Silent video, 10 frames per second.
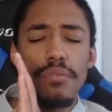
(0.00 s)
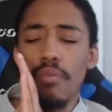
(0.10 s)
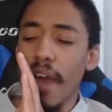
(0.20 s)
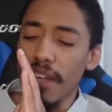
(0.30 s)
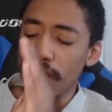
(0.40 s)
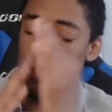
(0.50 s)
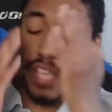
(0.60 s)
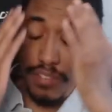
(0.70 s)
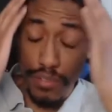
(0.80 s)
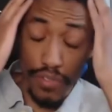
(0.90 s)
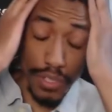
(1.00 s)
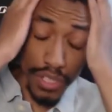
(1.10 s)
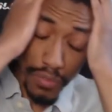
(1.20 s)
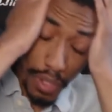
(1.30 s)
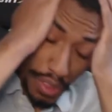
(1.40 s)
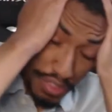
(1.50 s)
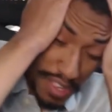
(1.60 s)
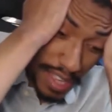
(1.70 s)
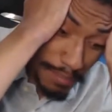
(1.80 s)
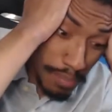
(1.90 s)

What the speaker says: Why? Okay, so first of all, the thing that